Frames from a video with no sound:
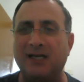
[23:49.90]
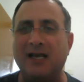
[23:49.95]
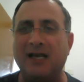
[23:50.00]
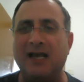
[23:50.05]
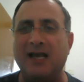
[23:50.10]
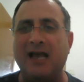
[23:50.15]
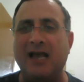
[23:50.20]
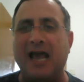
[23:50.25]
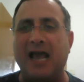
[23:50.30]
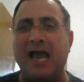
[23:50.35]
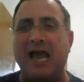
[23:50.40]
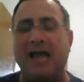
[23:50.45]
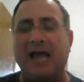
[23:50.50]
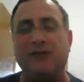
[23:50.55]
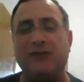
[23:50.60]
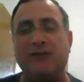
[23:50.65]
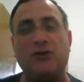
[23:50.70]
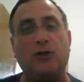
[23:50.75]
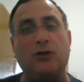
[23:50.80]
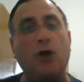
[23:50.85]
and
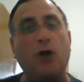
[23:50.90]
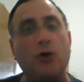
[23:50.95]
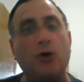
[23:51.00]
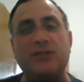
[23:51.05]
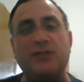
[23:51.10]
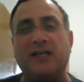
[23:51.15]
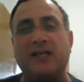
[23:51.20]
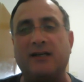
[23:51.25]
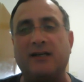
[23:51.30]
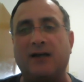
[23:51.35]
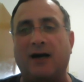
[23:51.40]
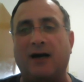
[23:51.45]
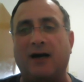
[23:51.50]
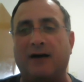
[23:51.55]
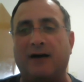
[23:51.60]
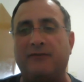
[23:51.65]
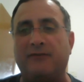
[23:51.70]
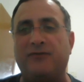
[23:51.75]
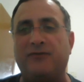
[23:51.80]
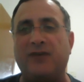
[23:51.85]
closing of
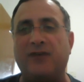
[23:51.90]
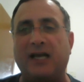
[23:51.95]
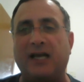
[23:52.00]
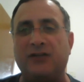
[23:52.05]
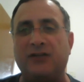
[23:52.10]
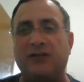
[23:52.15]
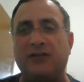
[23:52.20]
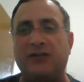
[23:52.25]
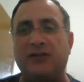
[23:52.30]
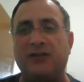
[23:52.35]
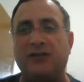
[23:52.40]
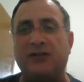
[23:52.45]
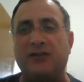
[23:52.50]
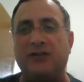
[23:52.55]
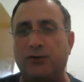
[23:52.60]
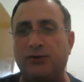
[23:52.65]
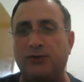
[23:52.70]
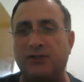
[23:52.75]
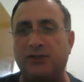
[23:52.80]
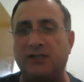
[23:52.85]

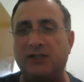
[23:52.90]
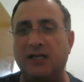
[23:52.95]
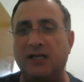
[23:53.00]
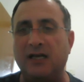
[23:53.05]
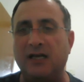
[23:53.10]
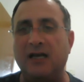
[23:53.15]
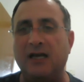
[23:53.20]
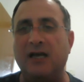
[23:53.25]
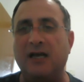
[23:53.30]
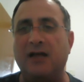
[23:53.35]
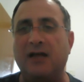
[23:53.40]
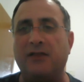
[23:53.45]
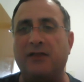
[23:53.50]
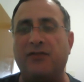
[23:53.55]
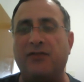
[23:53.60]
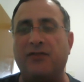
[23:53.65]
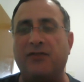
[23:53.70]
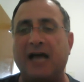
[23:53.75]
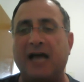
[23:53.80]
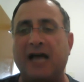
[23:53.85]
NGOs
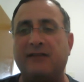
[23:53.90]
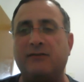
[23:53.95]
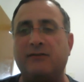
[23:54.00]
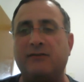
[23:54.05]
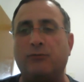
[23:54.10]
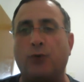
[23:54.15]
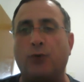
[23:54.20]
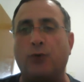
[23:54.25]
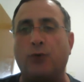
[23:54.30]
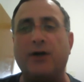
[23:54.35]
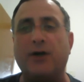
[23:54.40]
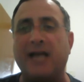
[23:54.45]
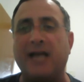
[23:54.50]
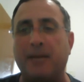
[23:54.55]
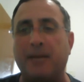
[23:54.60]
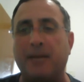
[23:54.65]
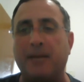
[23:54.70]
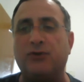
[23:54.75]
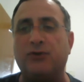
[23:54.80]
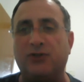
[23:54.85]
that weren't able
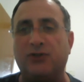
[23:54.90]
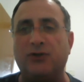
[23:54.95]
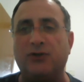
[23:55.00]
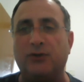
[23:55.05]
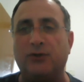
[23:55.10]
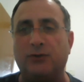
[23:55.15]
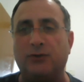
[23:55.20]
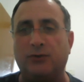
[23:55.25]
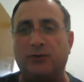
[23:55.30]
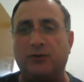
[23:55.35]
to